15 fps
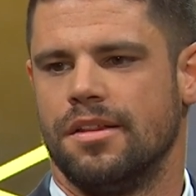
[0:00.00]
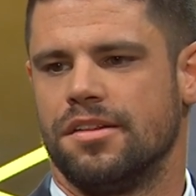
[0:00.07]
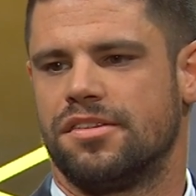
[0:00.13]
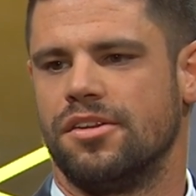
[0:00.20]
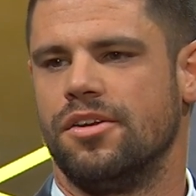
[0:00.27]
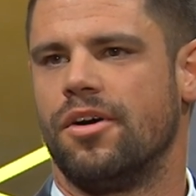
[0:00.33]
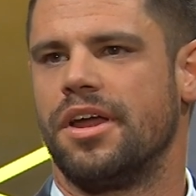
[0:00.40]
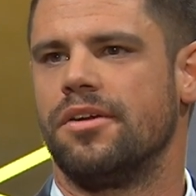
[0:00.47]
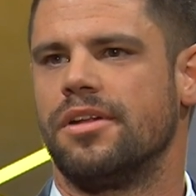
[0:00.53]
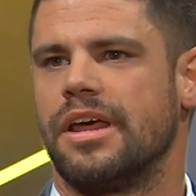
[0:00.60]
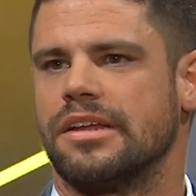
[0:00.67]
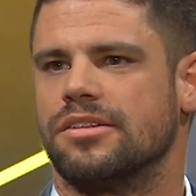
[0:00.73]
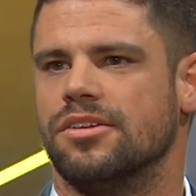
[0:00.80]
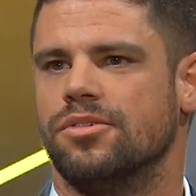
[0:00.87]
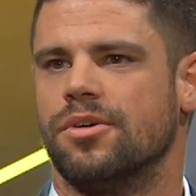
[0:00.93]
So, you know, I don't
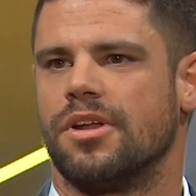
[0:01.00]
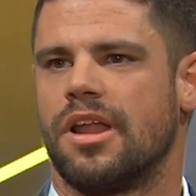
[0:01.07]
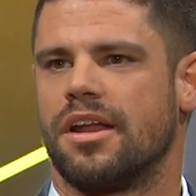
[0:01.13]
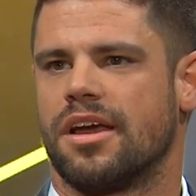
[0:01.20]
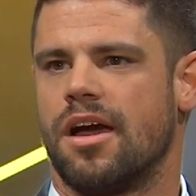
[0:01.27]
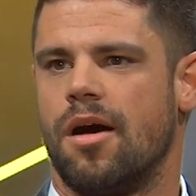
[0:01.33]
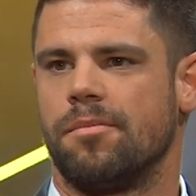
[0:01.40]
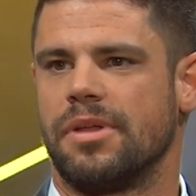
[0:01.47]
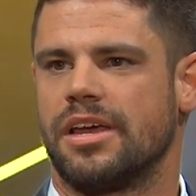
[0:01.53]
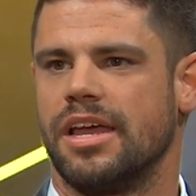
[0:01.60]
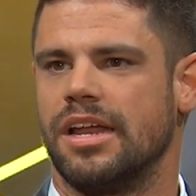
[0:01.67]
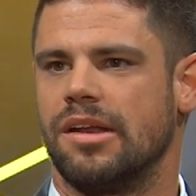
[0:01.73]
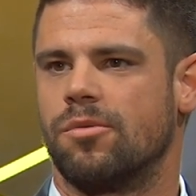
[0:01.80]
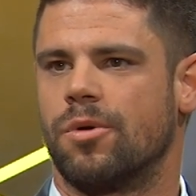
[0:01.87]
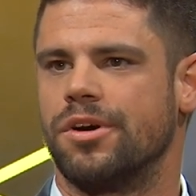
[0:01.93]
like to do a lot of
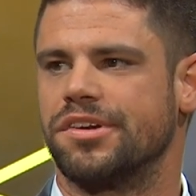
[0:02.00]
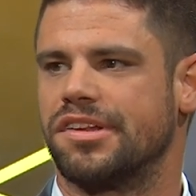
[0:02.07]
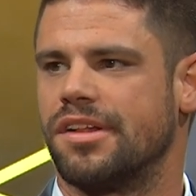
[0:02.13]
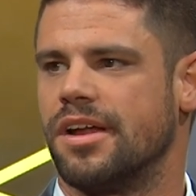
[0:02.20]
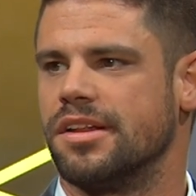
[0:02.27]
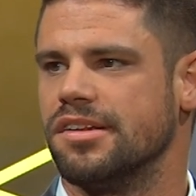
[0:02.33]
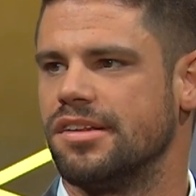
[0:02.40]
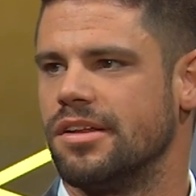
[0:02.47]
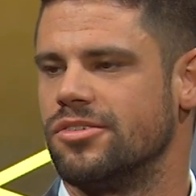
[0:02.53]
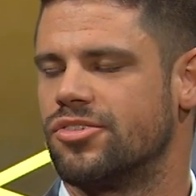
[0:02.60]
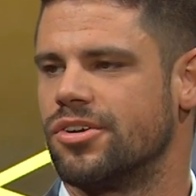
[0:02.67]
complicated word studies in